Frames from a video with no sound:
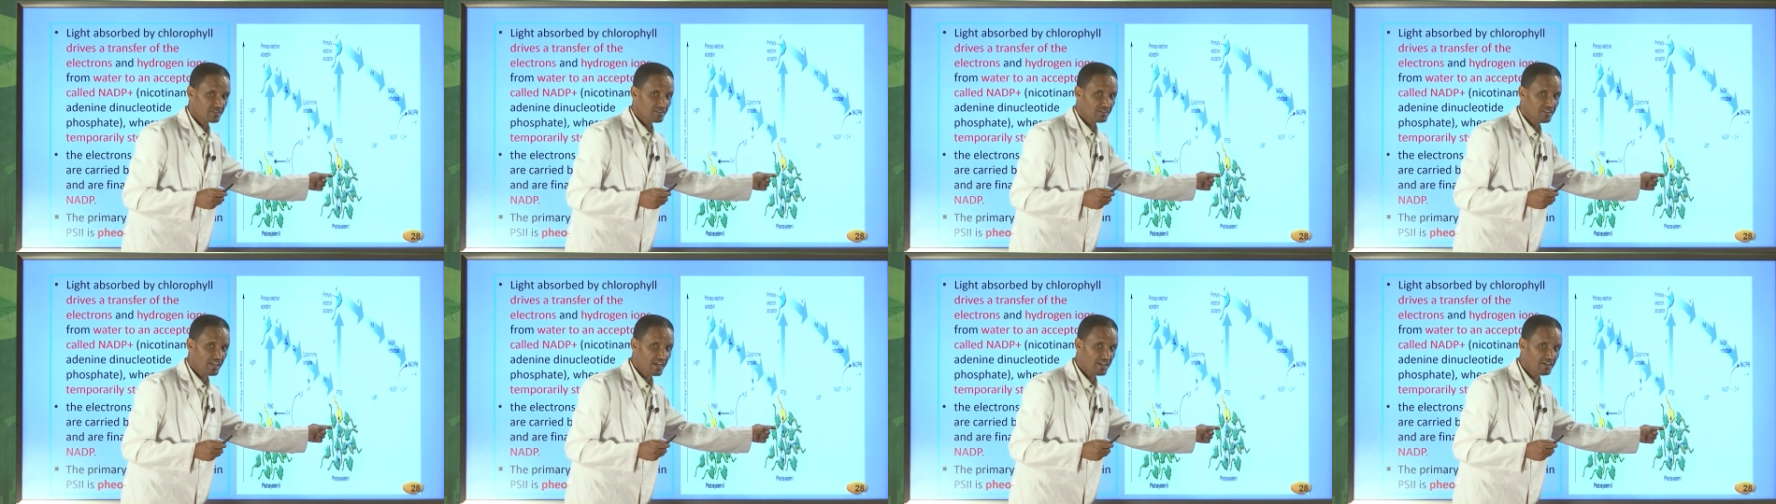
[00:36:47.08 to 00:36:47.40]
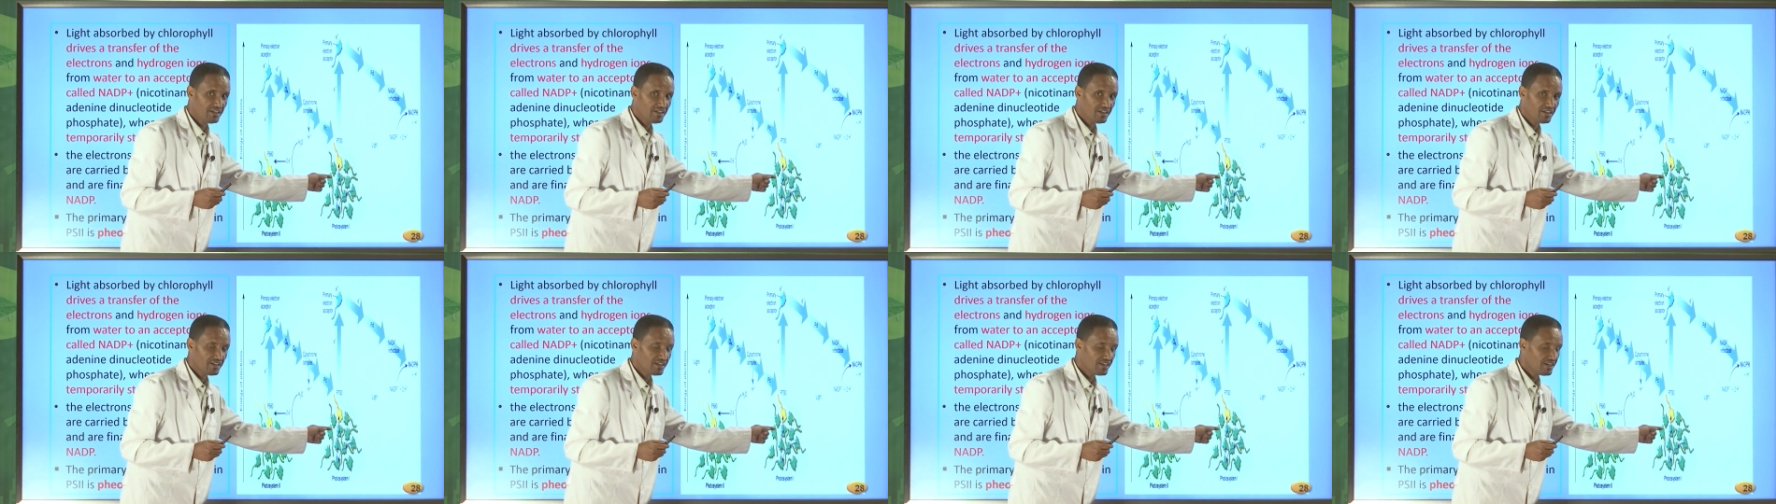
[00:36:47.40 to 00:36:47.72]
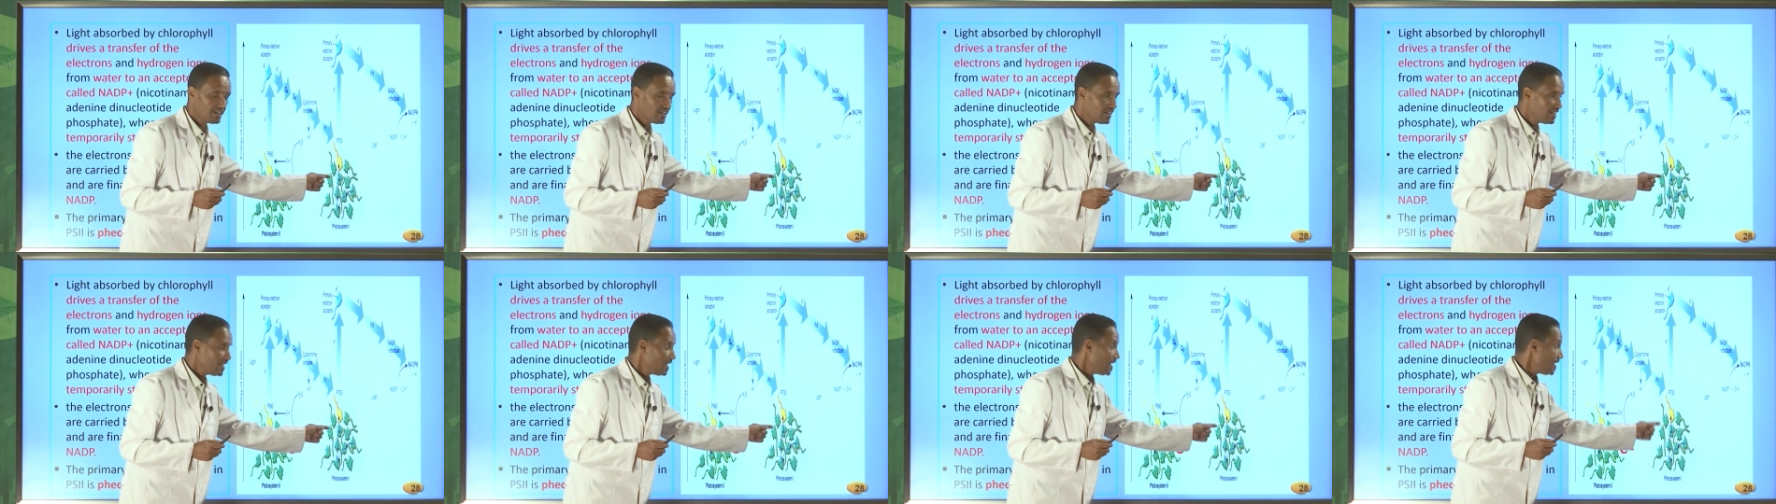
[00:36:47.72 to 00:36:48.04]
Then
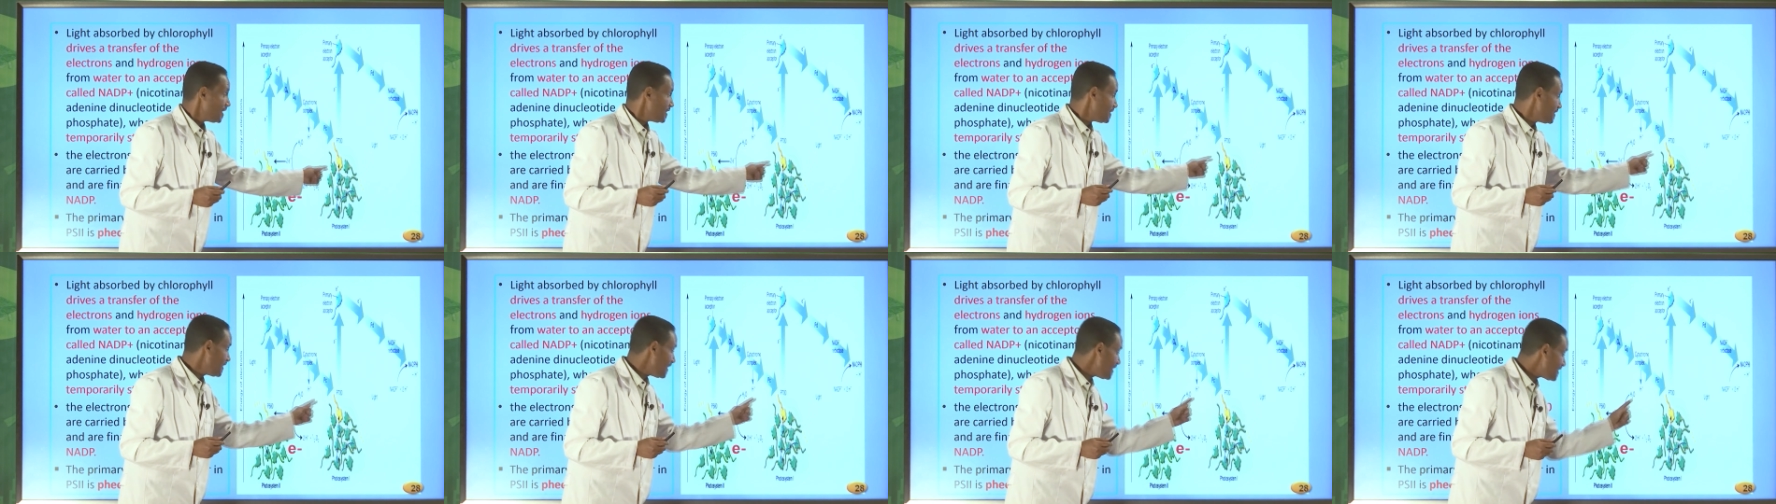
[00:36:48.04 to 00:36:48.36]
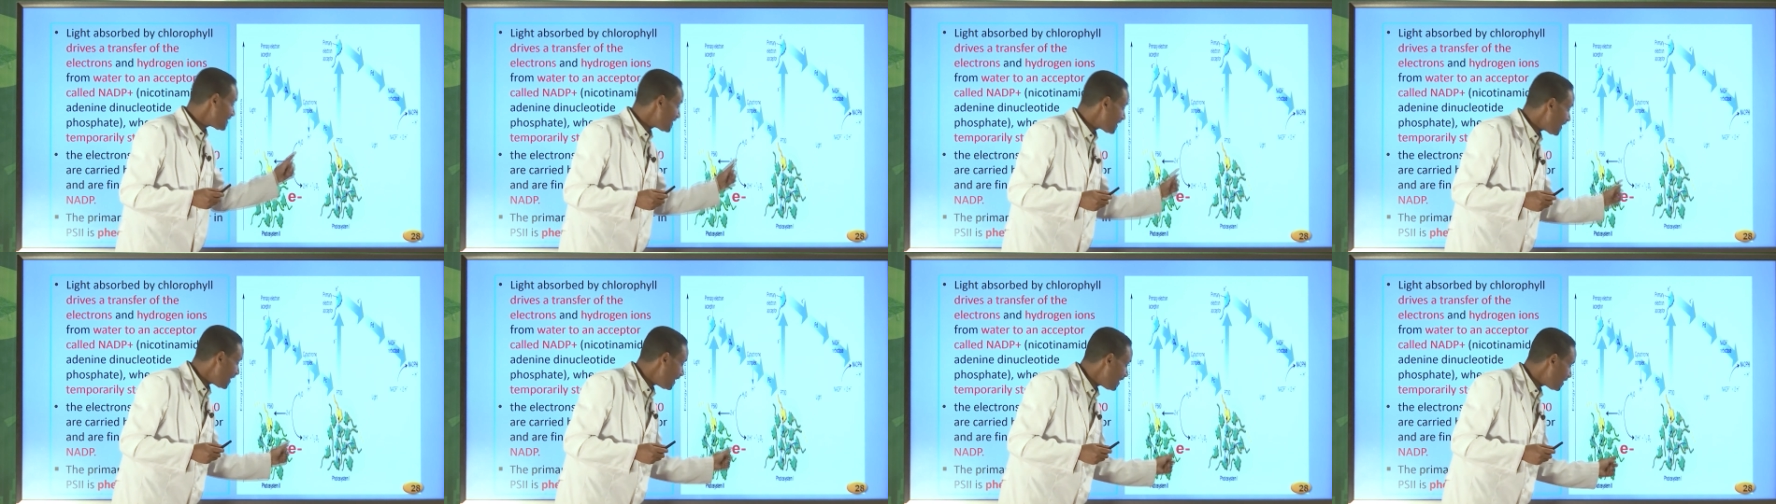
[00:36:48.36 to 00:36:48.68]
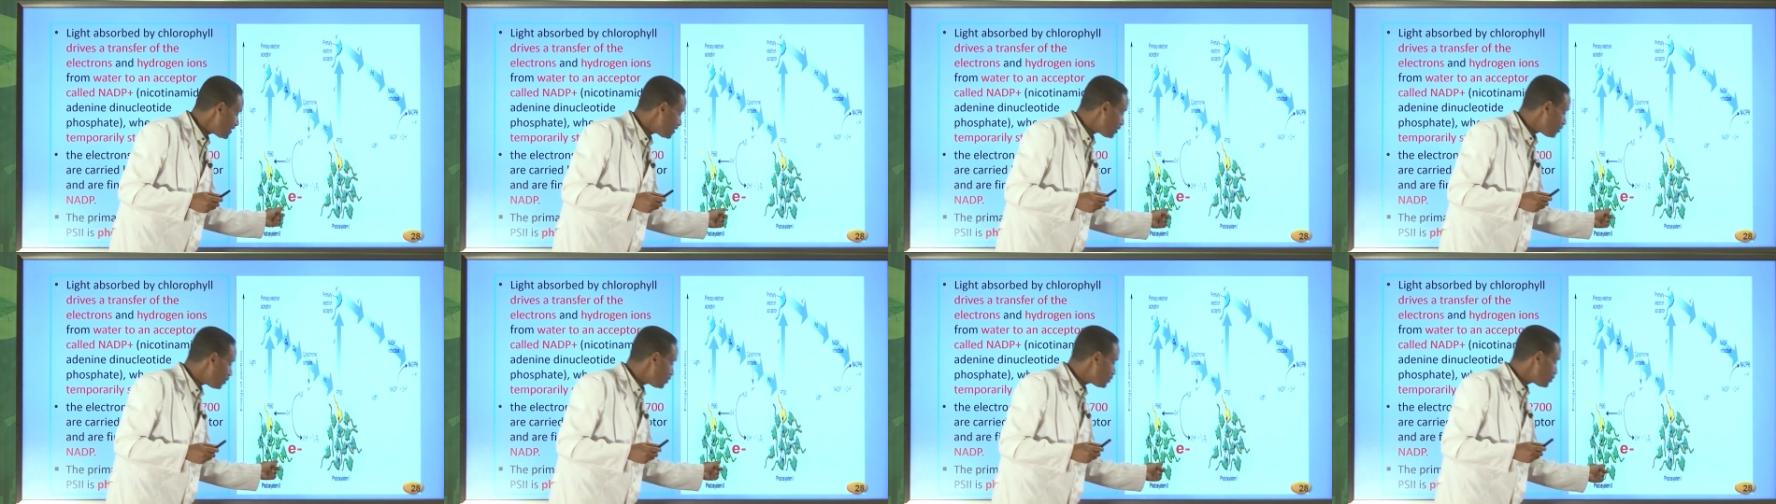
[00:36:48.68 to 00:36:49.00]
these
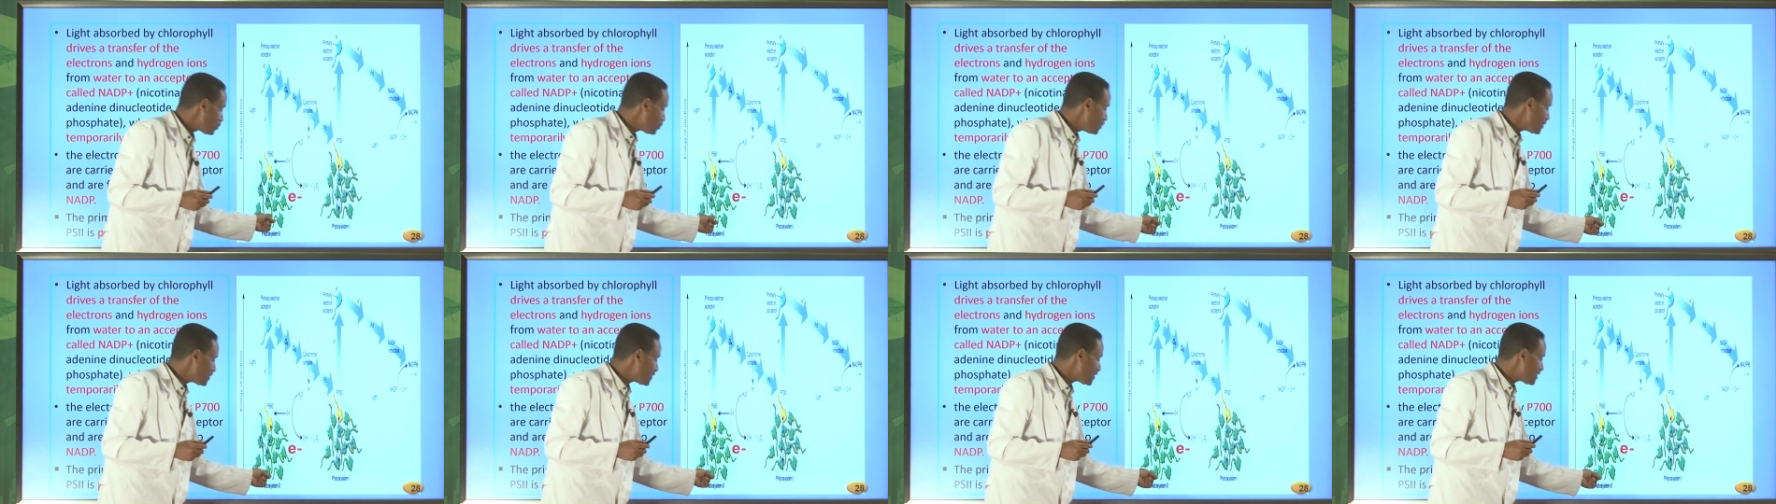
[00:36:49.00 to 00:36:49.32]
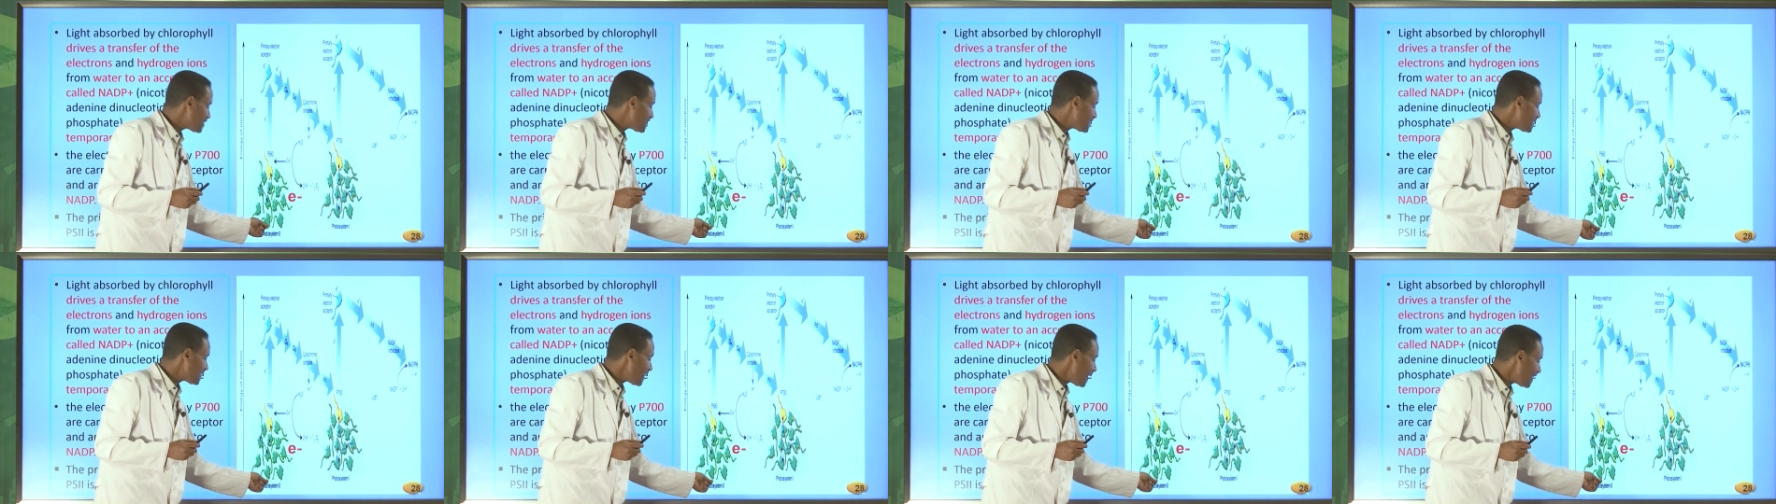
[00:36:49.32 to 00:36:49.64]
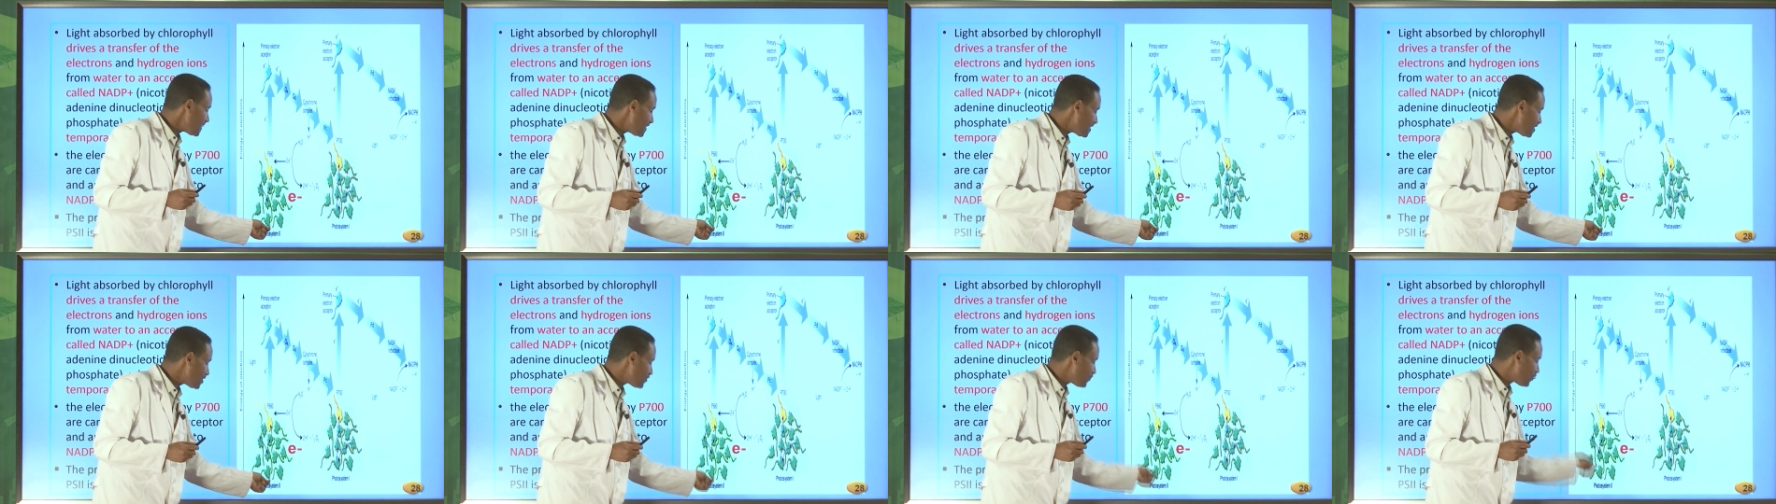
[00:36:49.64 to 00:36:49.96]
electrons which
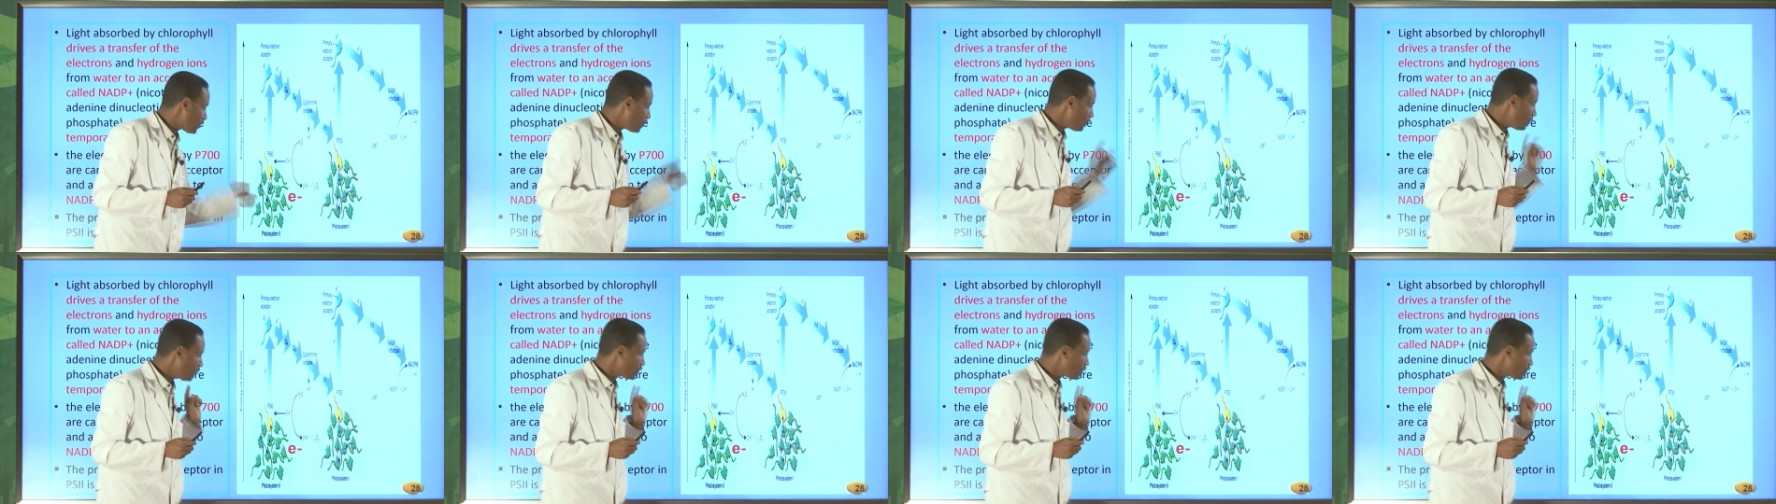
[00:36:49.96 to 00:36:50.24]
starts from